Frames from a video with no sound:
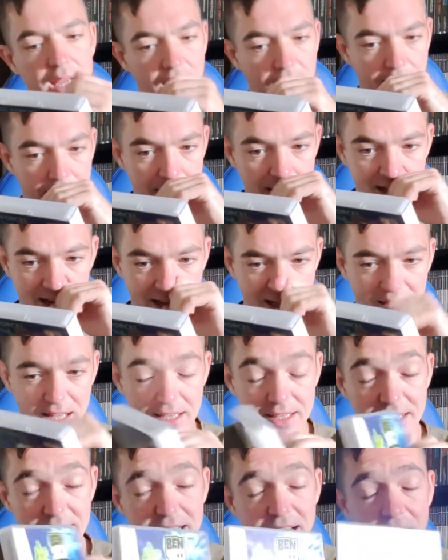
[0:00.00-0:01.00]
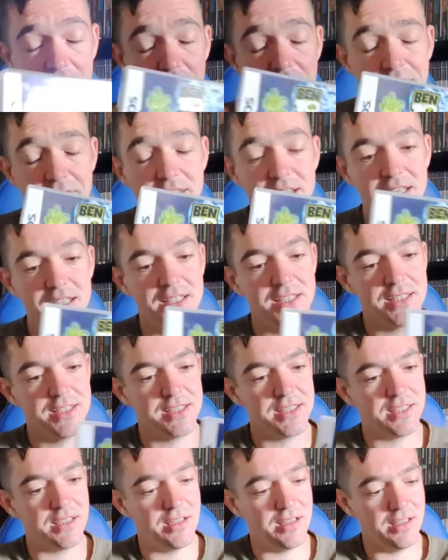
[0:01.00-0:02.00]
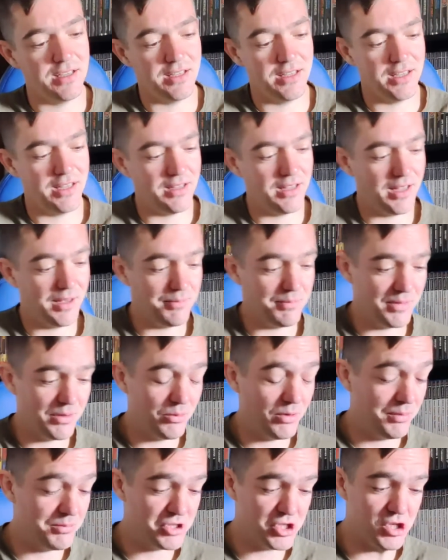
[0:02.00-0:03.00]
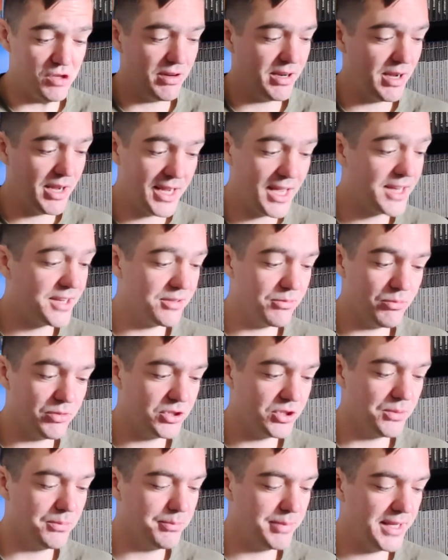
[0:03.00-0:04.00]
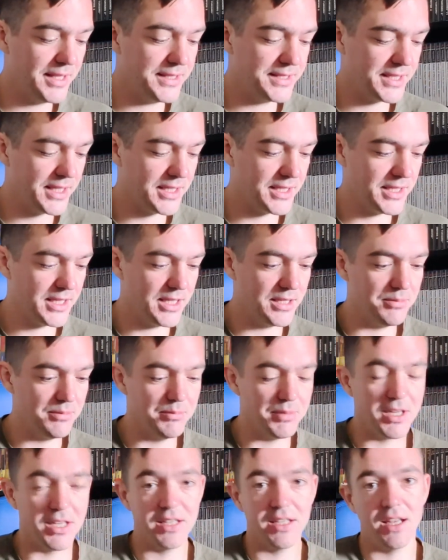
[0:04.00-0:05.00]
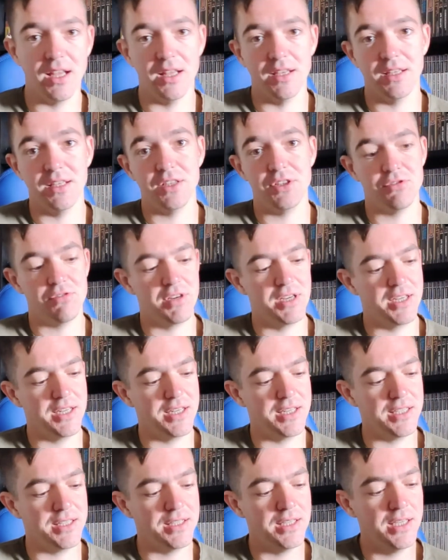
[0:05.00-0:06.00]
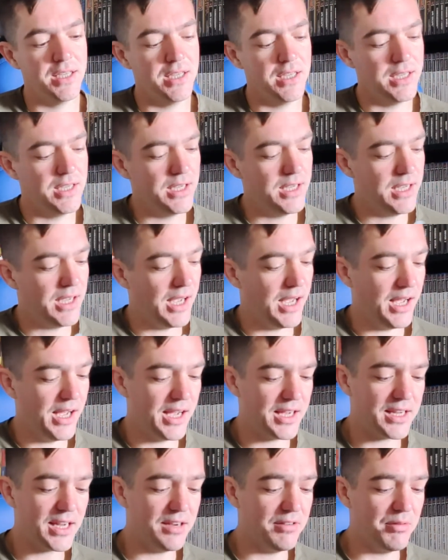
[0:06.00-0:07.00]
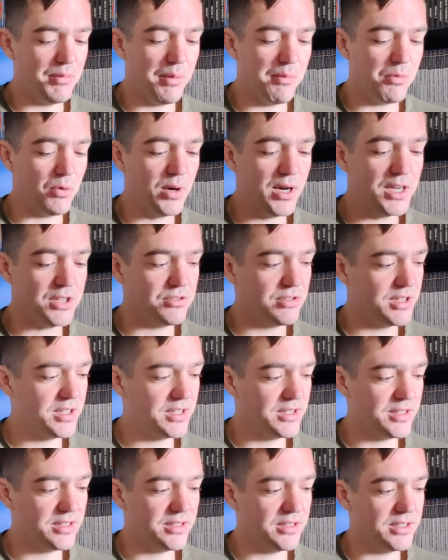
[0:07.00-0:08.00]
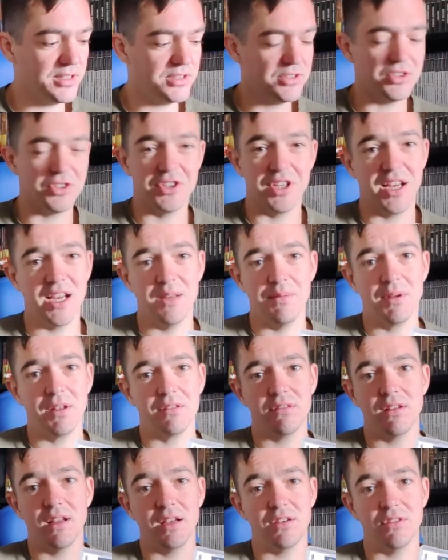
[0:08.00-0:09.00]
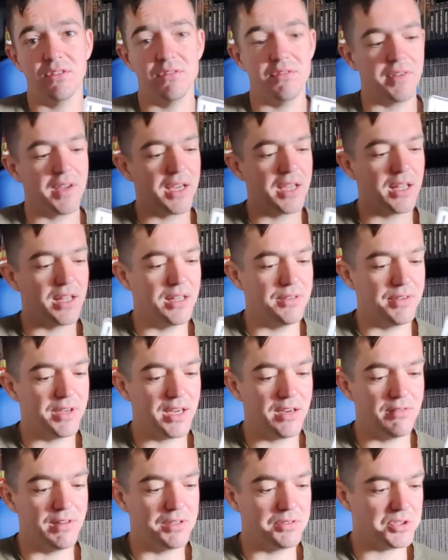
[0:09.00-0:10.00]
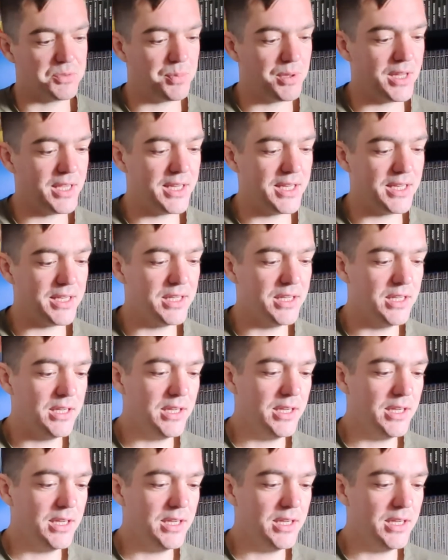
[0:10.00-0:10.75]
I did have this. I'm sure I had some Ben 10 game, but I did trade it in. I can't remember why I traded in, and it's just a game I don't think I'll ever get round to playing.